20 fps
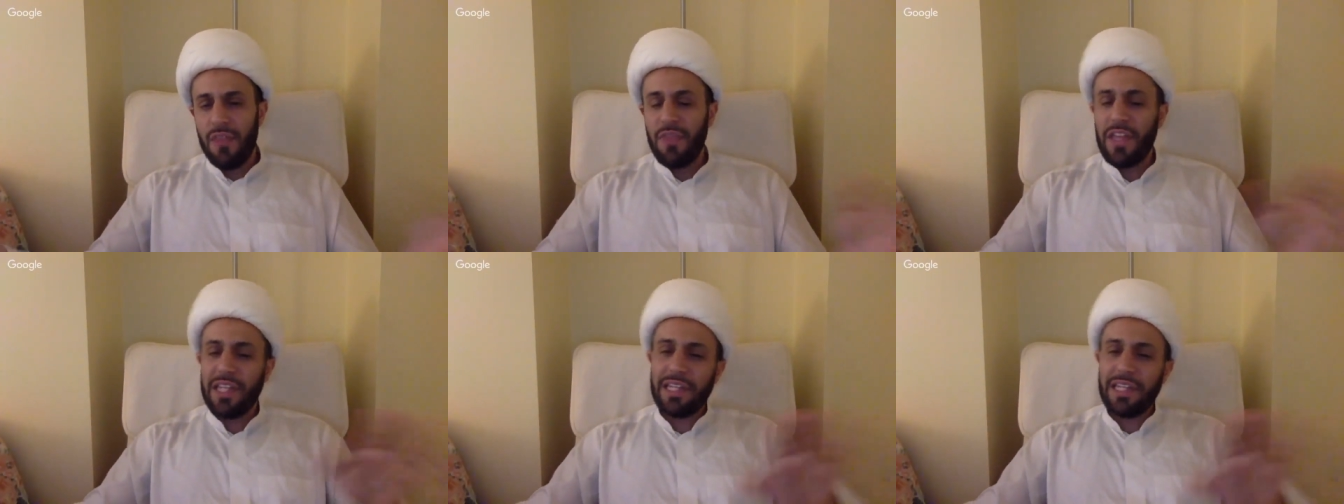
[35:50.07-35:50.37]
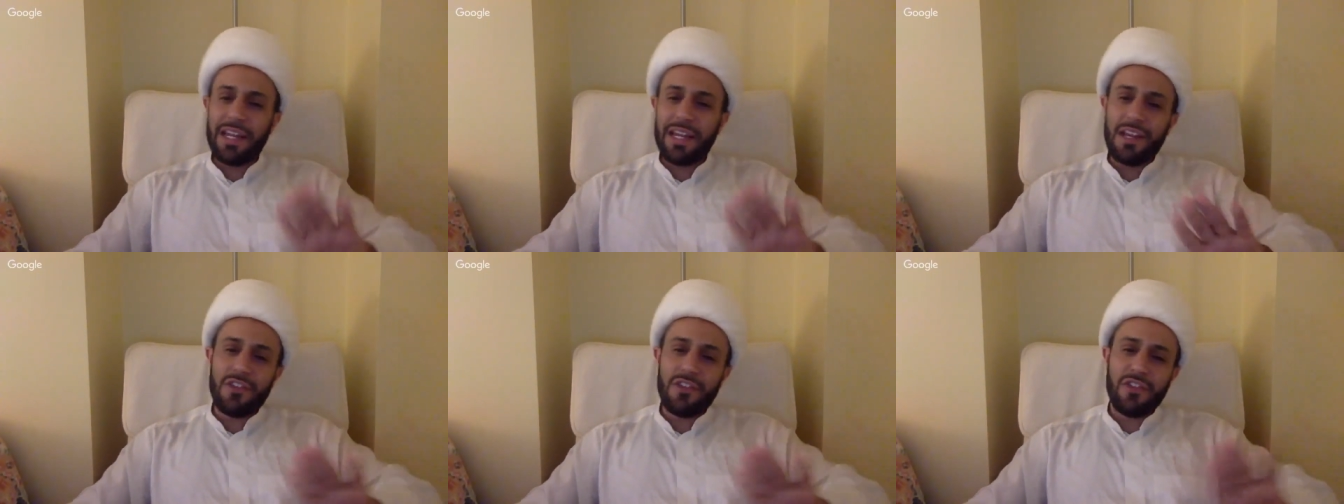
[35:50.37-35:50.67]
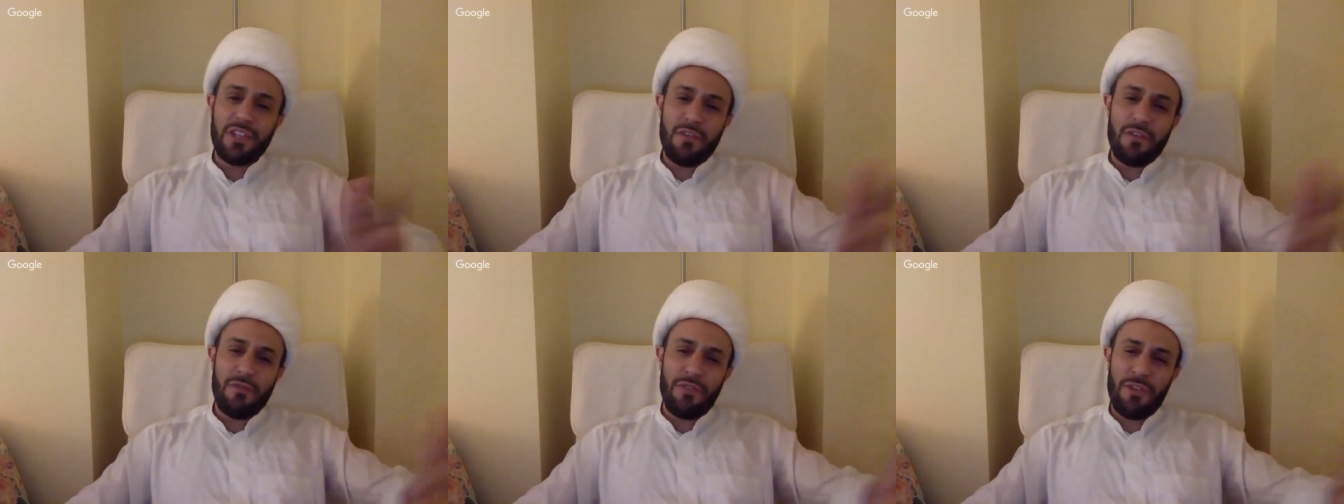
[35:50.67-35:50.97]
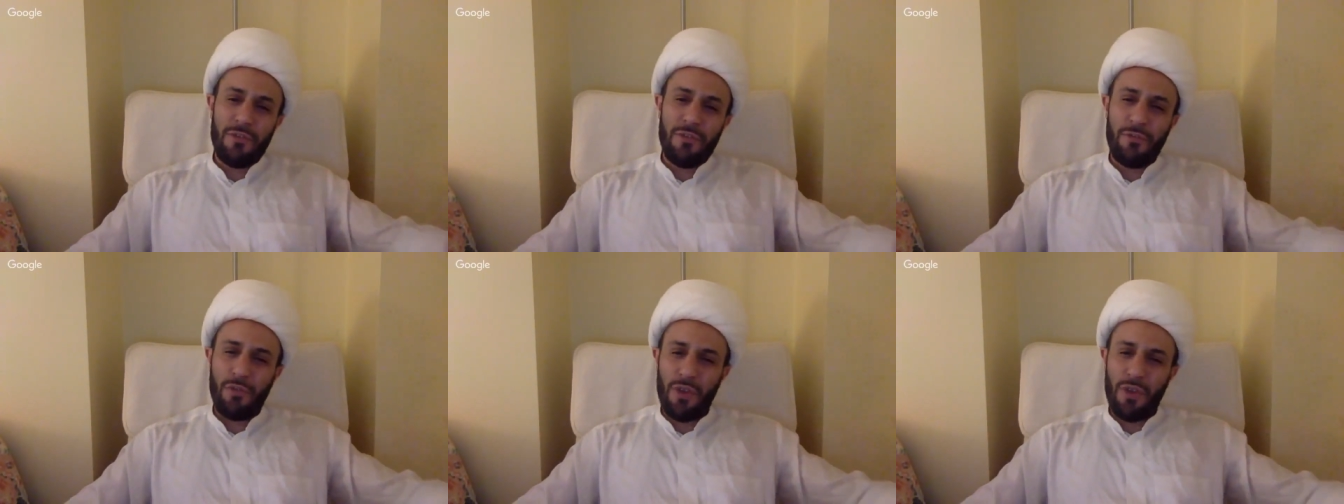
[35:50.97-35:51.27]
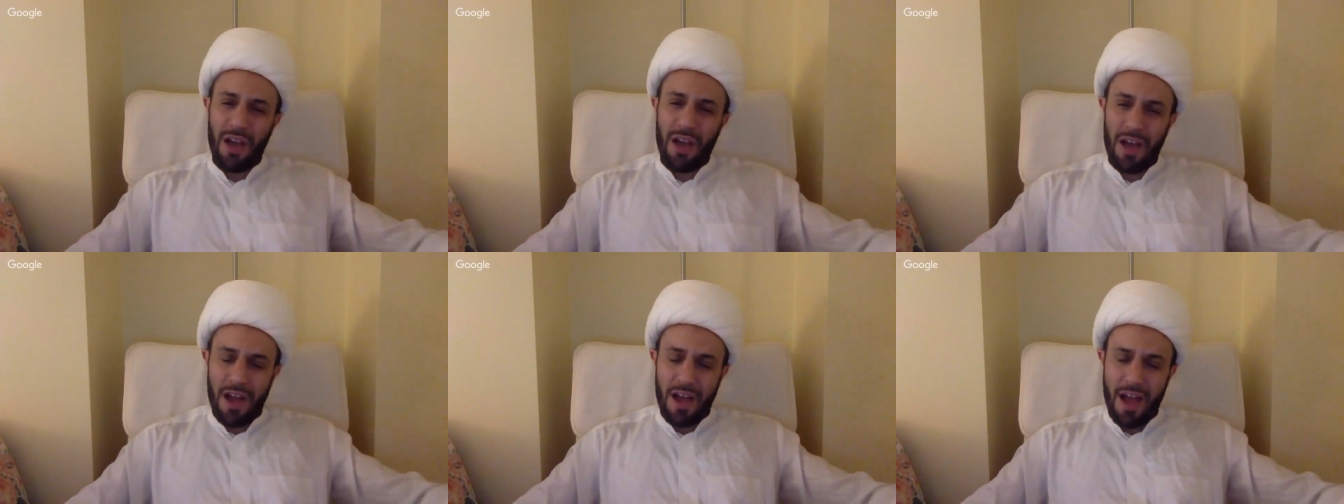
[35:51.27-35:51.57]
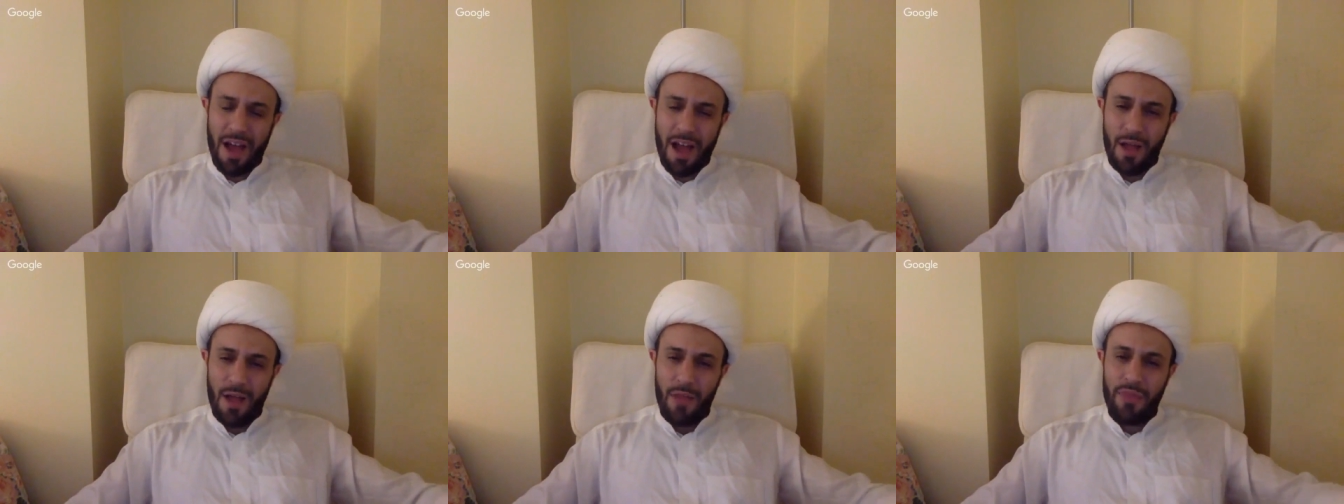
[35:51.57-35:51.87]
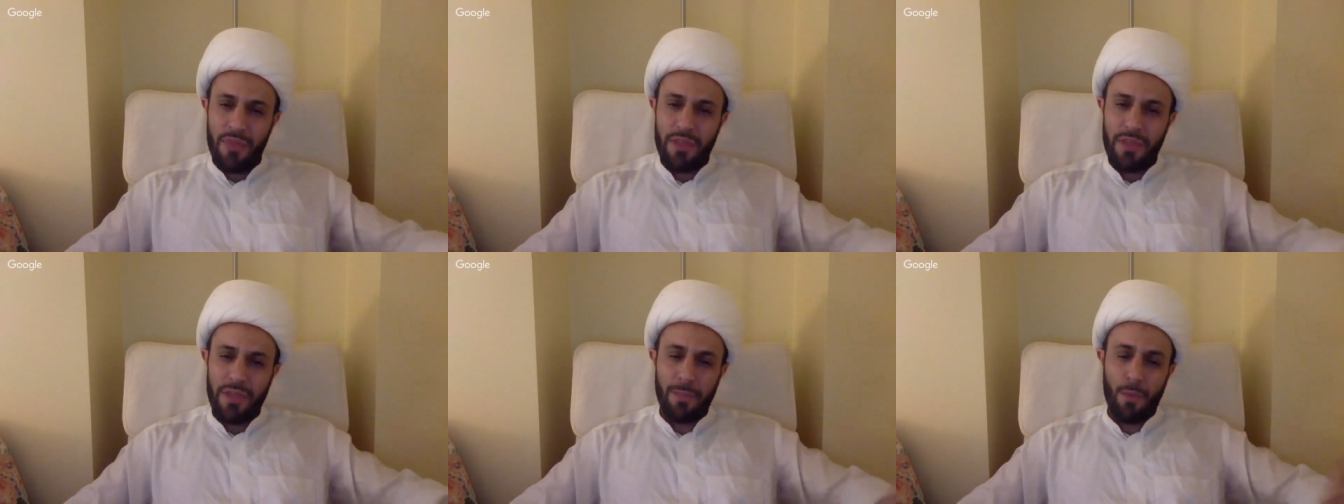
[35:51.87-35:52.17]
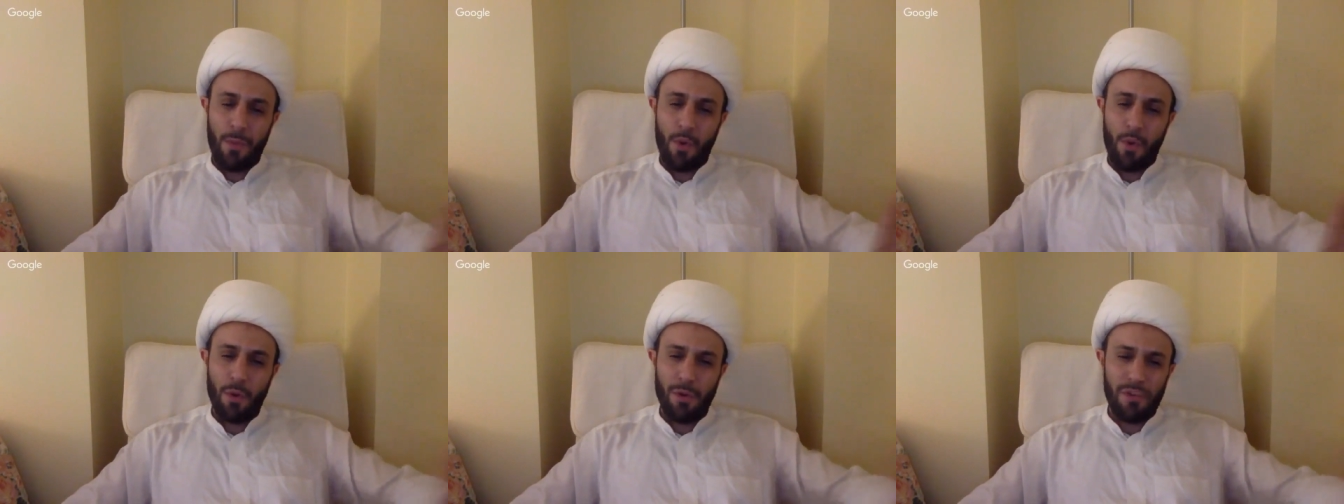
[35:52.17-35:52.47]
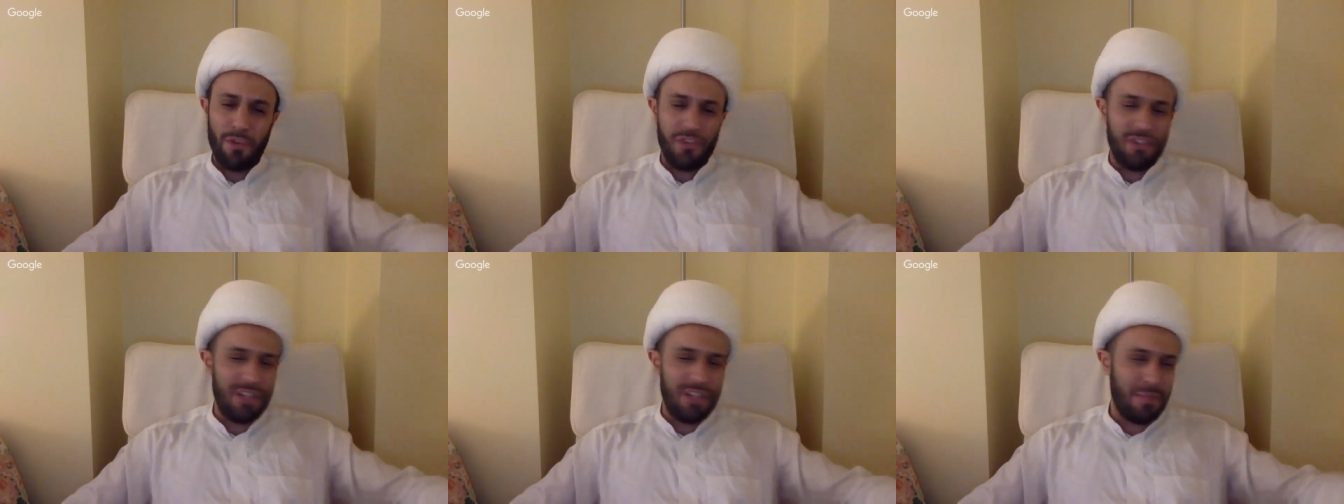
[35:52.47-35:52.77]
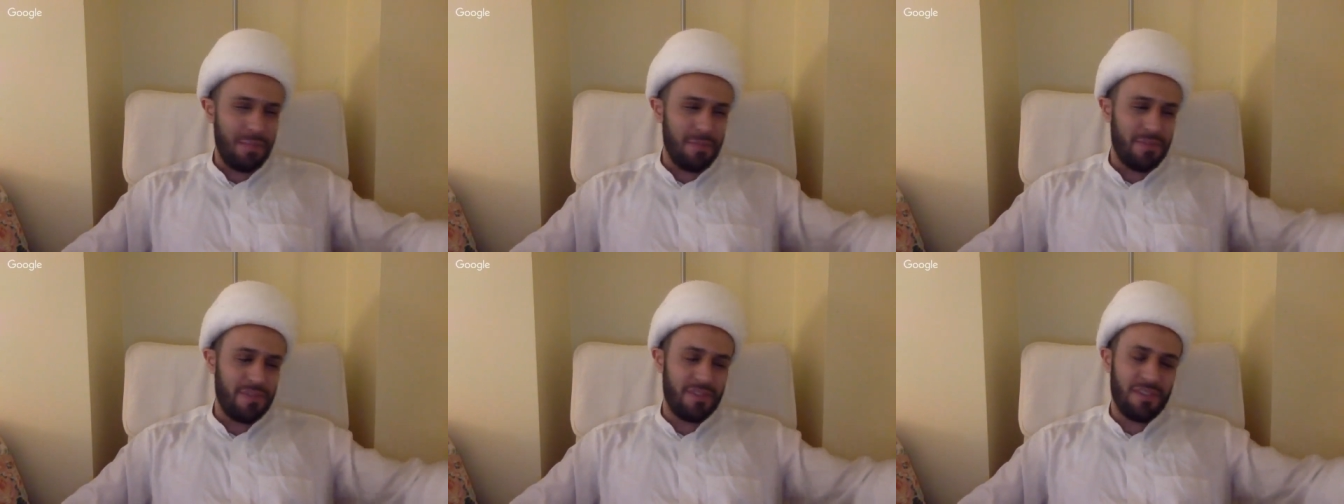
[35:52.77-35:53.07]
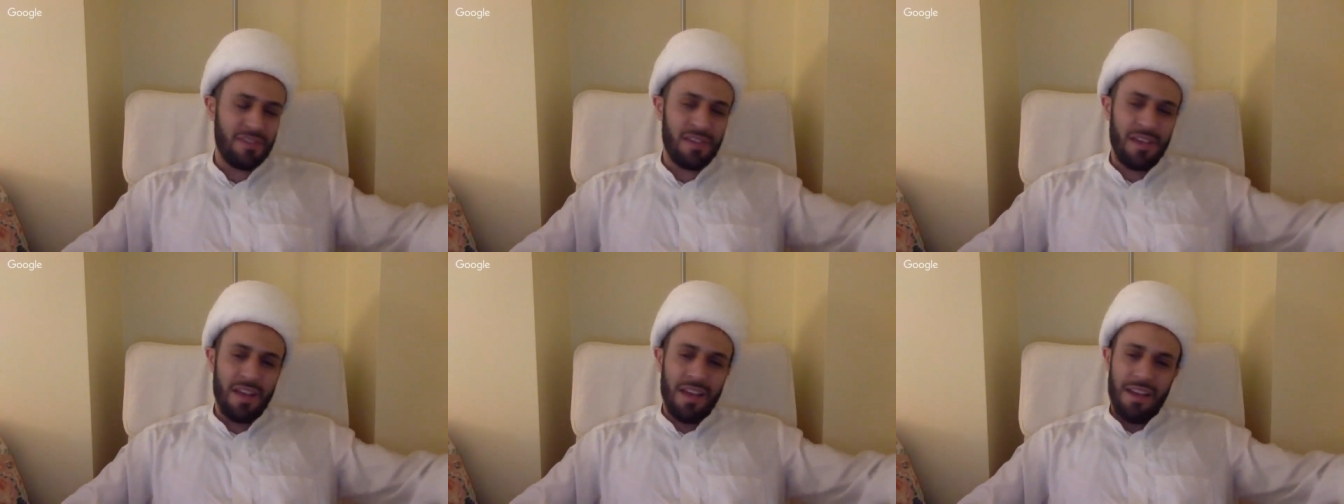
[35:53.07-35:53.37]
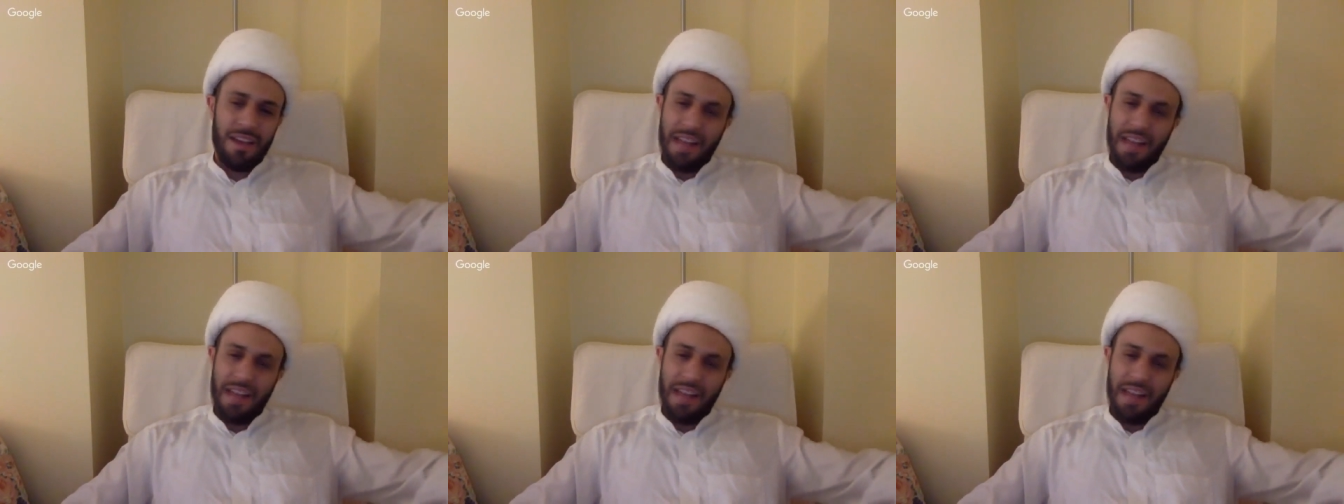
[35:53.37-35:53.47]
That let us give the fuqara, the poor Muslims,